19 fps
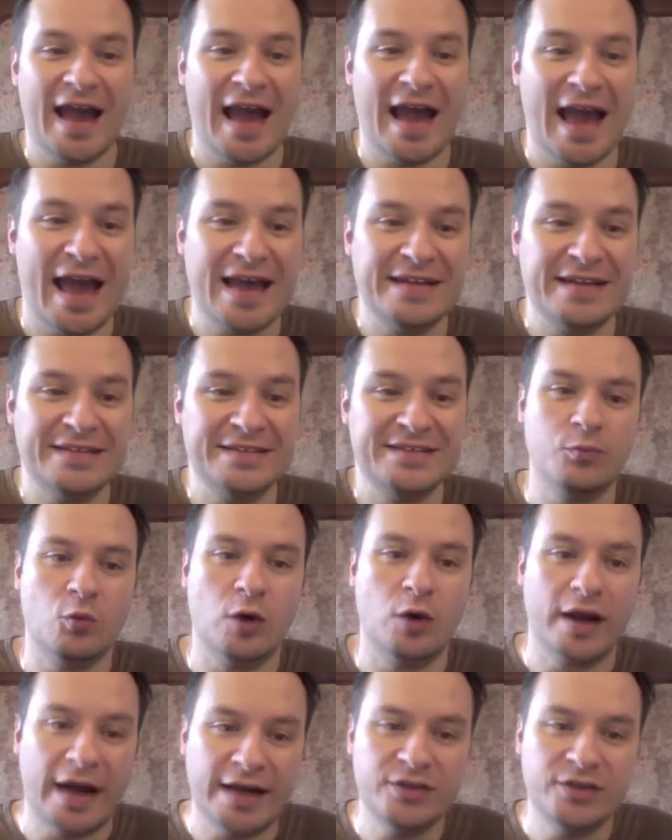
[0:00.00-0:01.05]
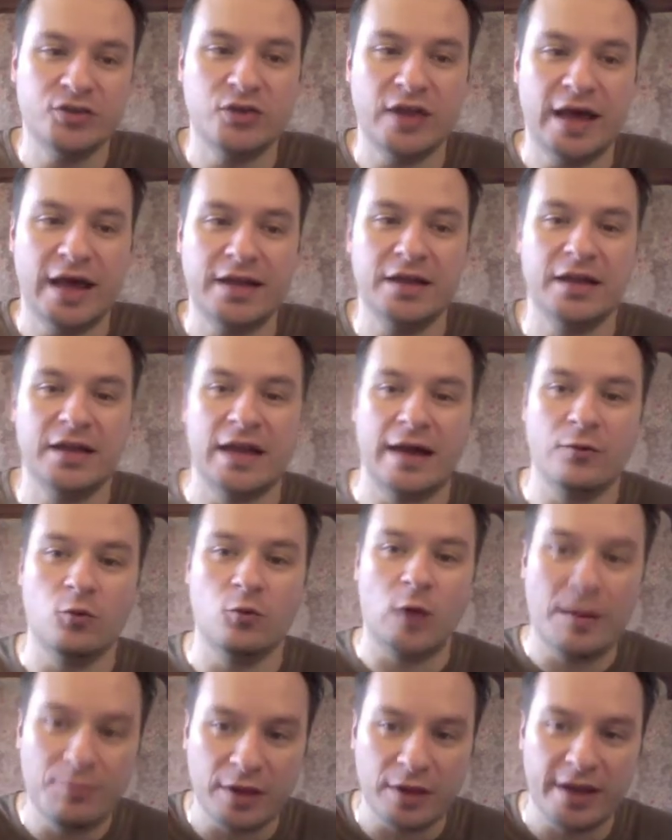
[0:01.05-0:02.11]
And what I do then is I
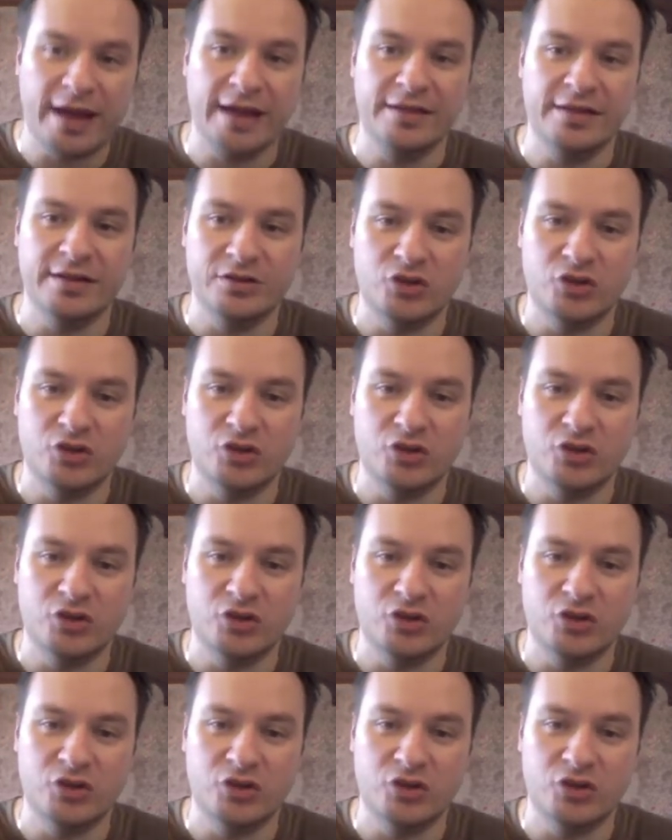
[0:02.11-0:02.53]
replicate